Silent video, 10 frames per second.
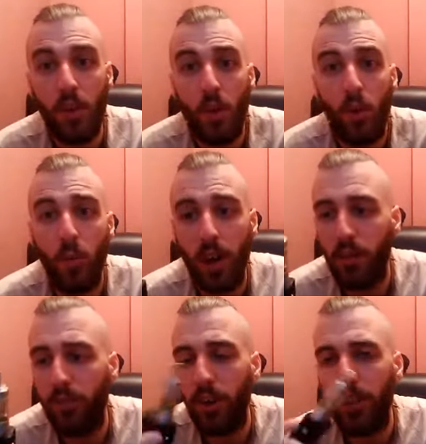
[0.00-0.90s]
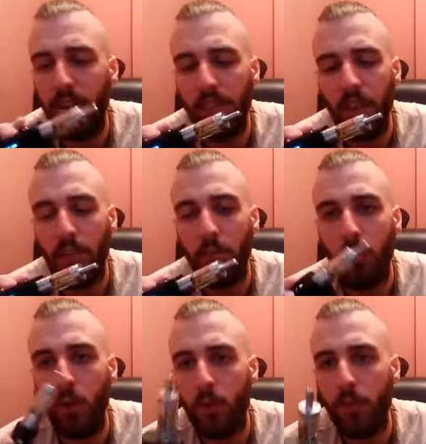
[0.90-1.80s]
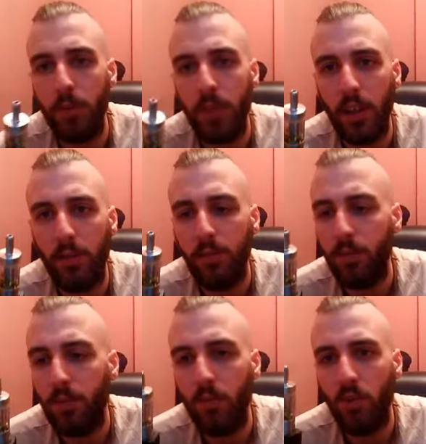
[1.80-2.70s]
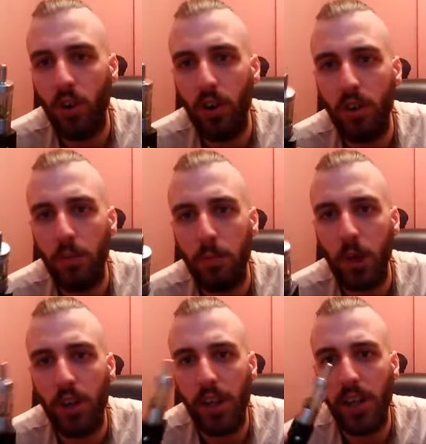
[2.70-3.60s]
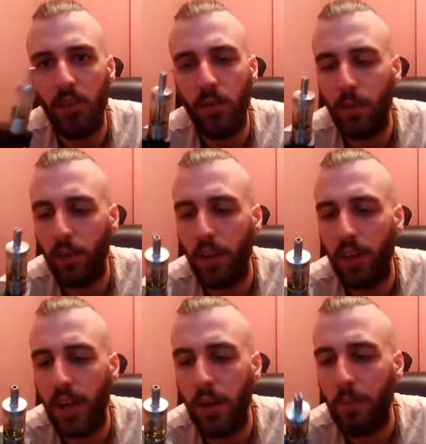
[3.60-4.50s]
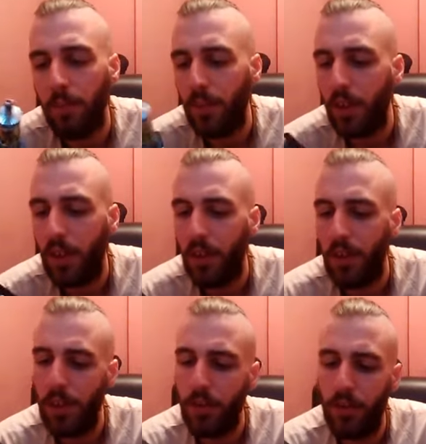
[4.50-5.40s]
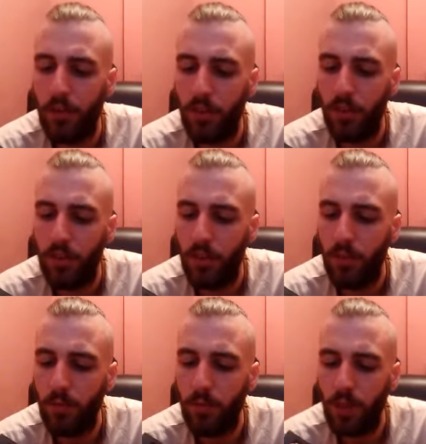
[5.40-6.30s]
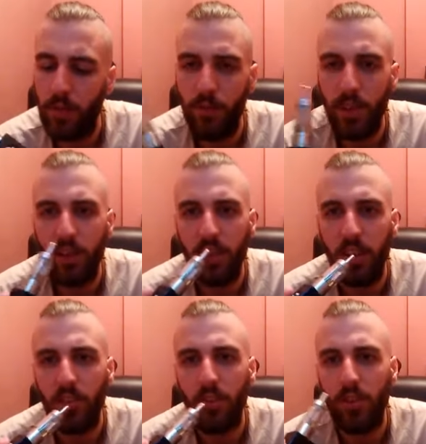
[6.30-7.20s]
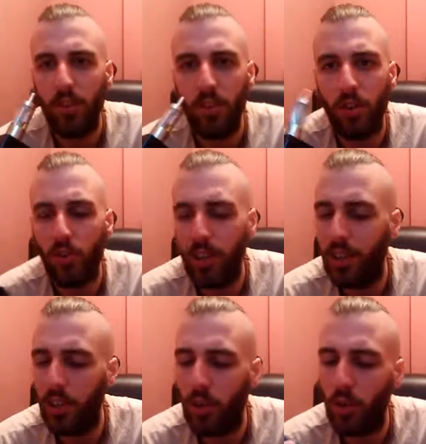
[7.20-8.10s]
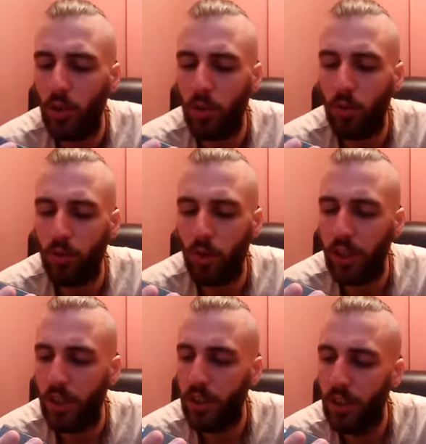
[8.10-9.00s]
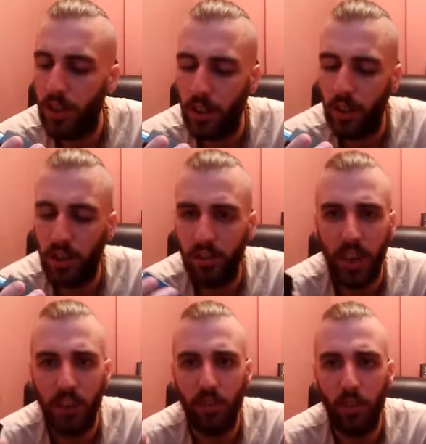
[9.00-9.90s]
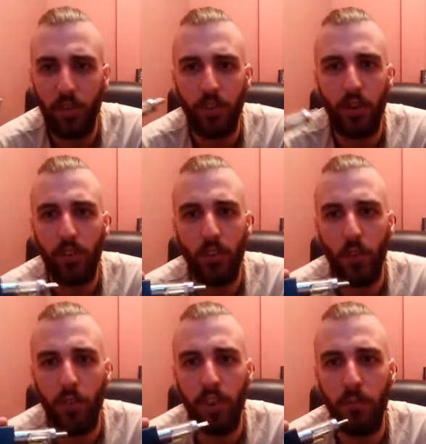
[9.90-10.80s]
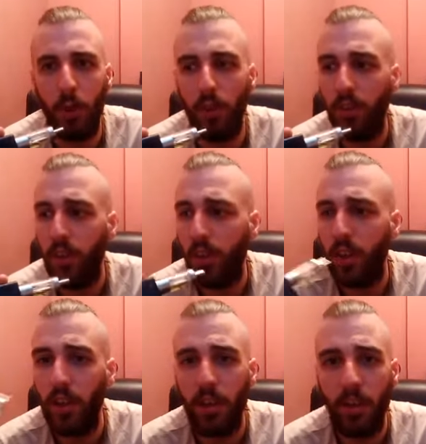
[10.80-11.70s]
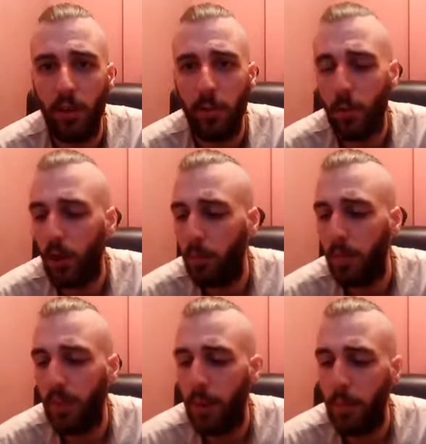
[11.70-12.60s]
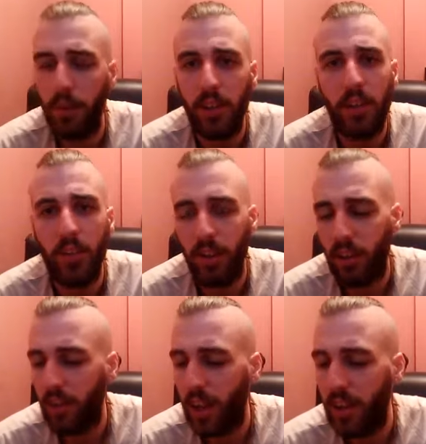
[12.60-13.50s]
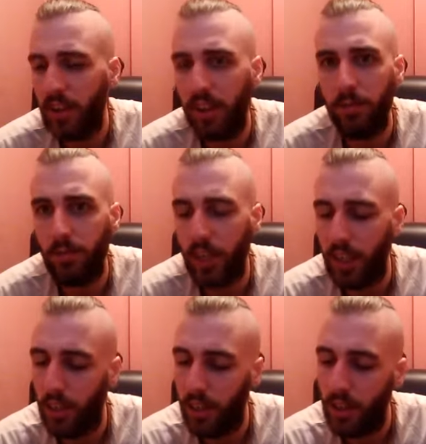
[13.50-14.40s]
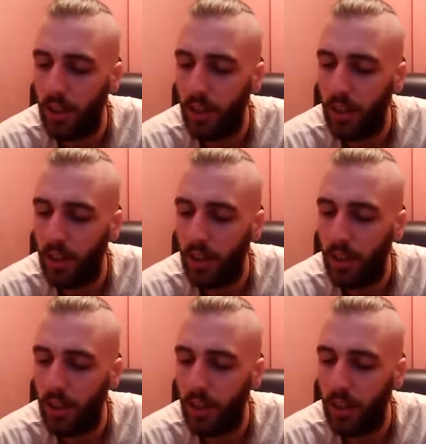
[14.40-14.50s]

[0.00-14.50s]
The coils work fine, there's nothing wrong with them, they don't dry or burn hits or nothing like that. It's just, for some reason, it's just not reading the coils right. And like I say, it's not this mod. I put it on my Vamo and it does the exact same thing.